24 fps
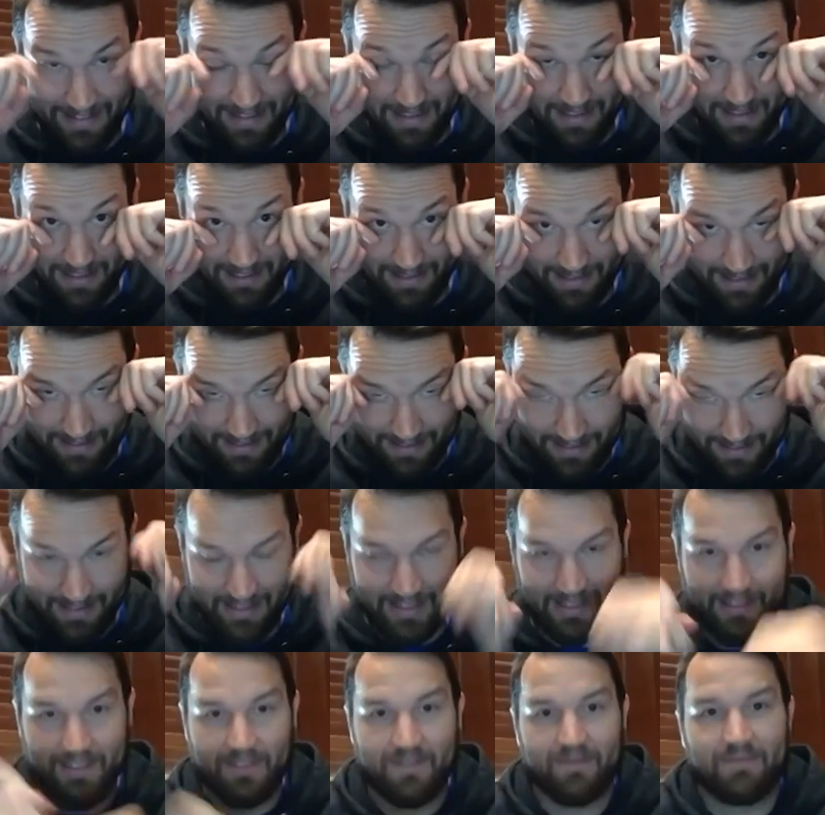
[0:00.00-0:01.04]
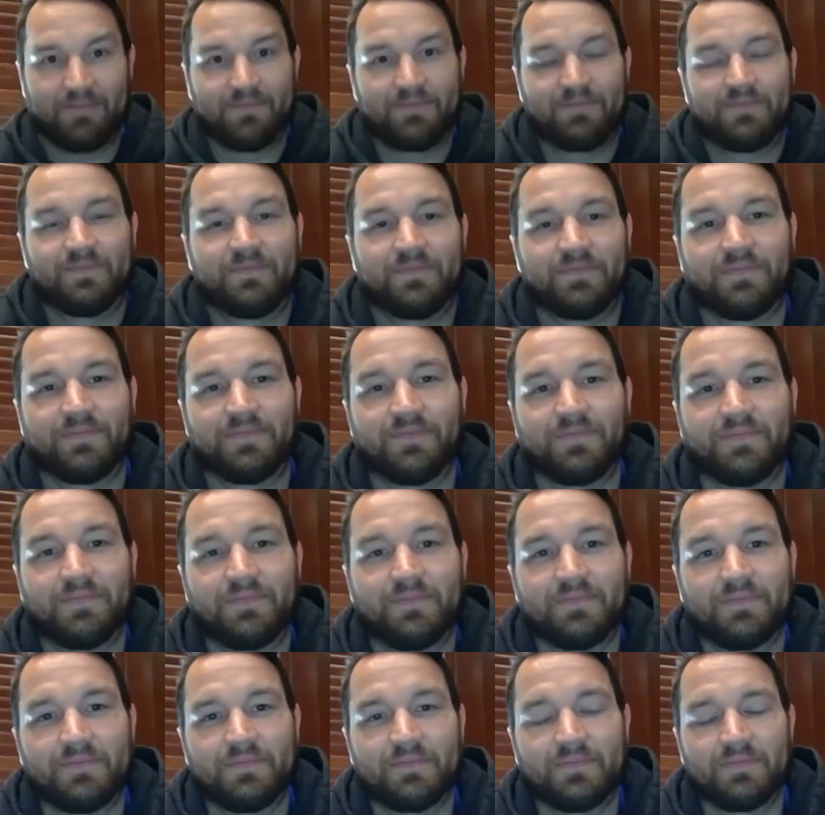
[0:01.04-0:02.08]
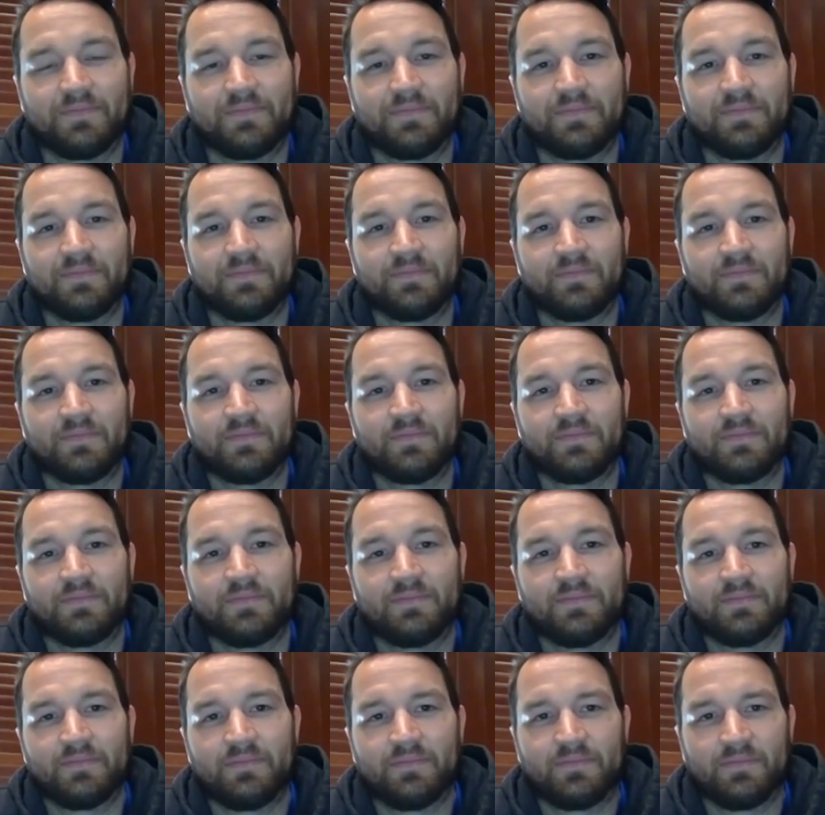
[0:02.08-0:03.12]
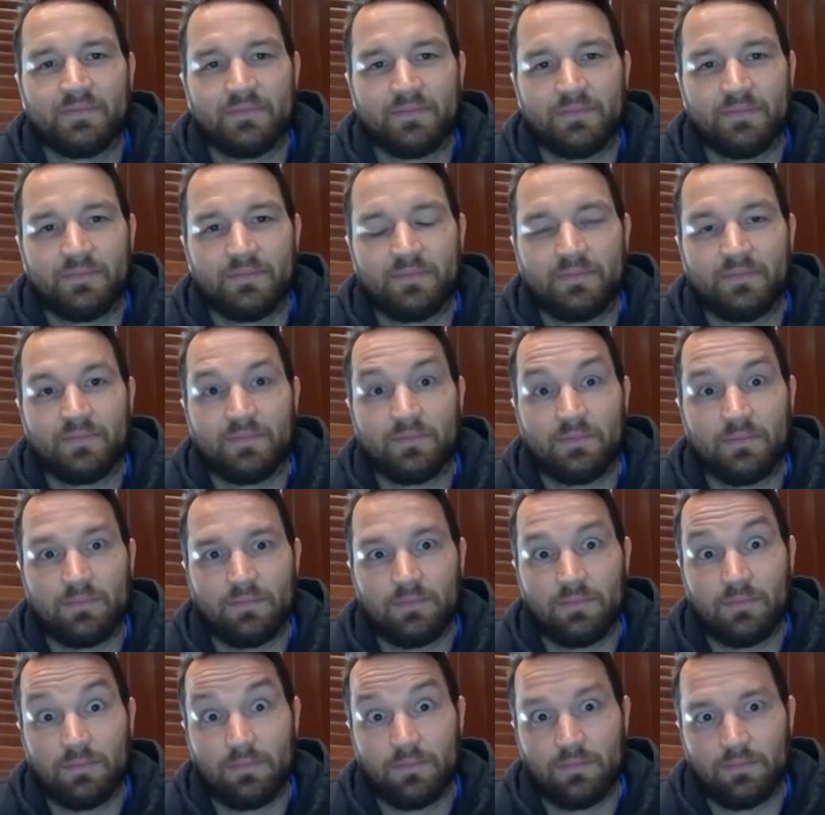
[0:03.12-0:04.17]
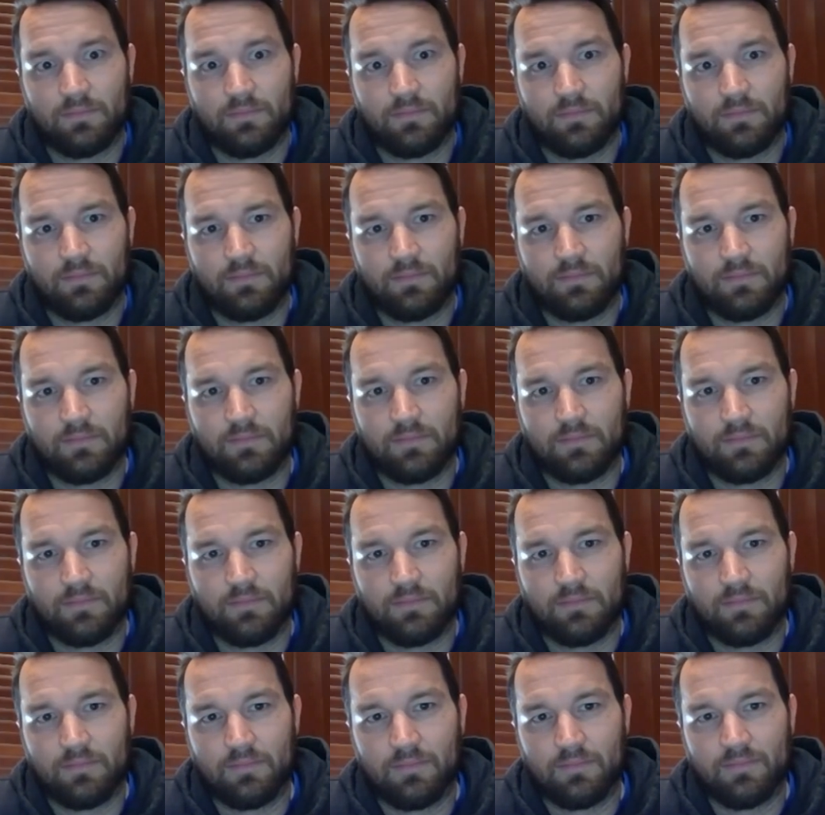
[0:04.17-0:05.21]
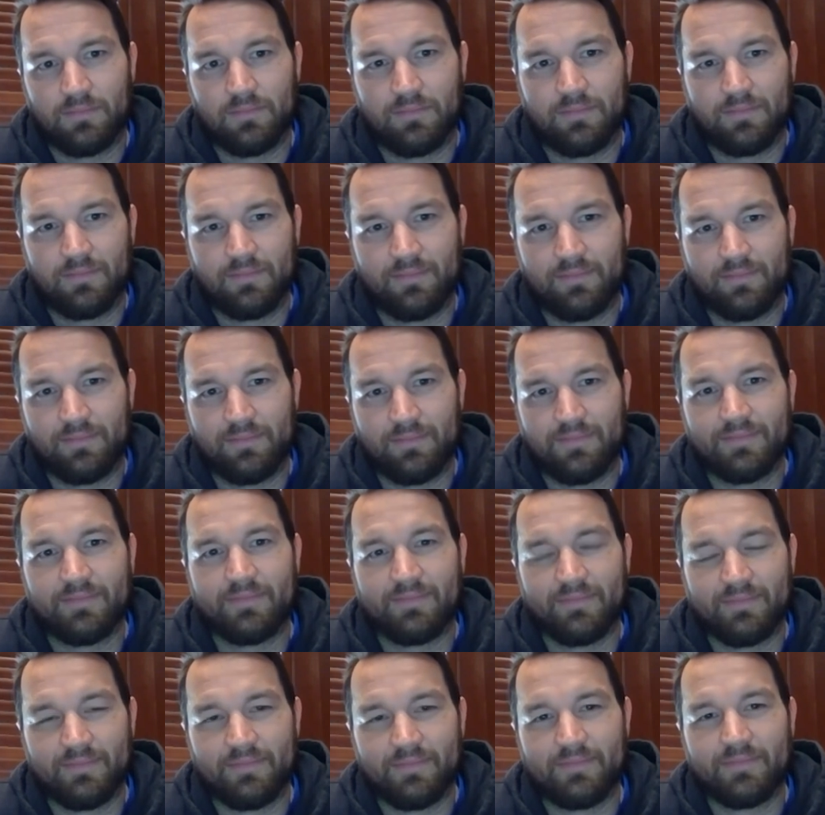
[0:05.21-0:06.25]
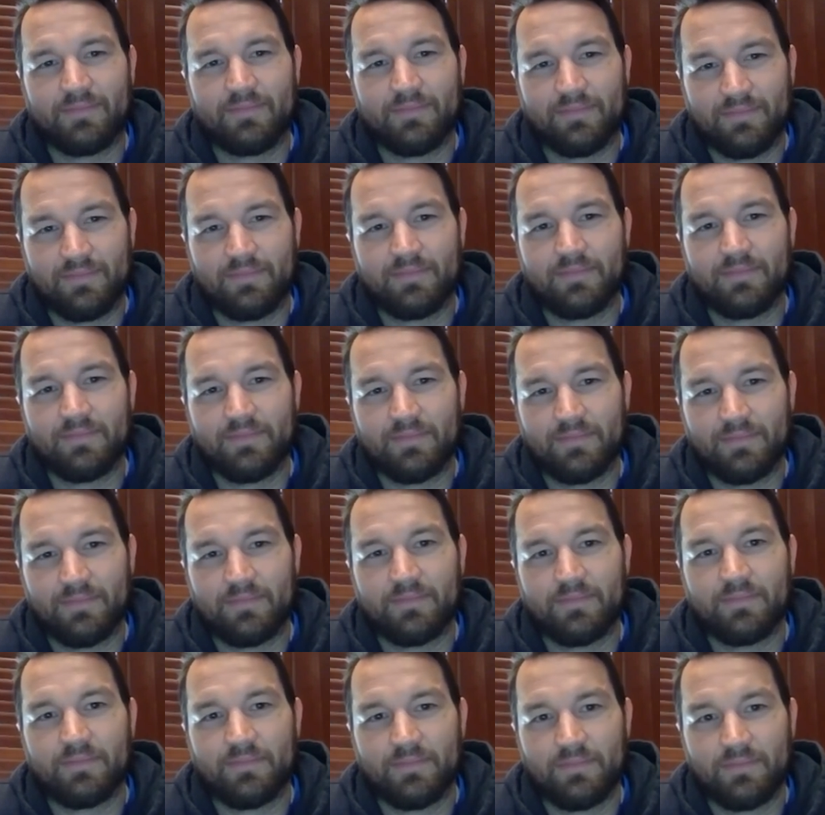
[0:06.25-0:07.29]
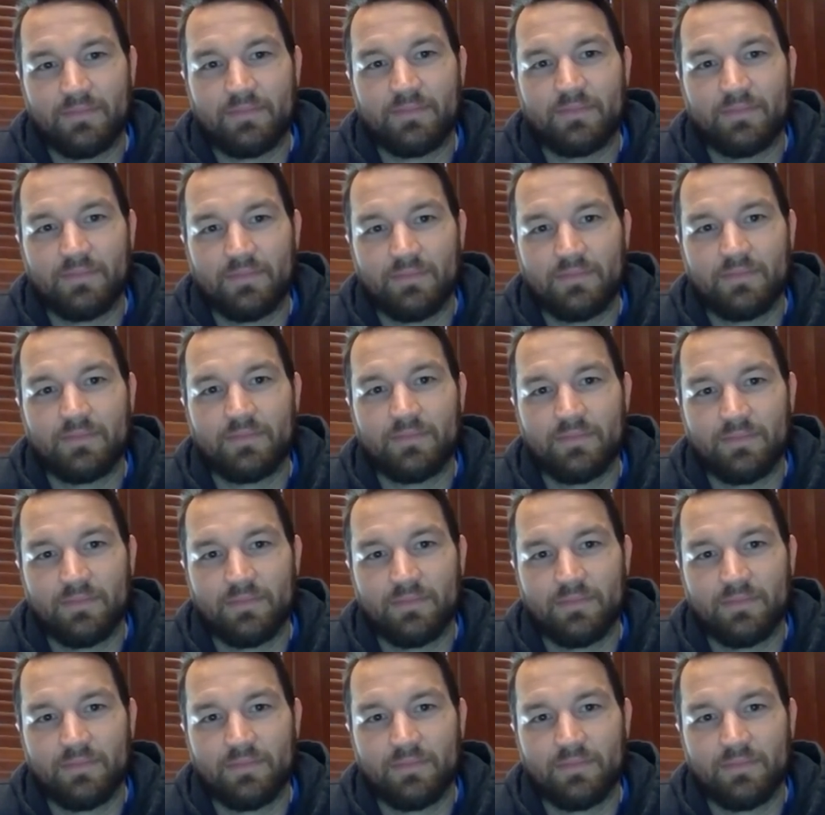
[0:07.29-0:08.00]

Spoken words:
This person isn't speaking.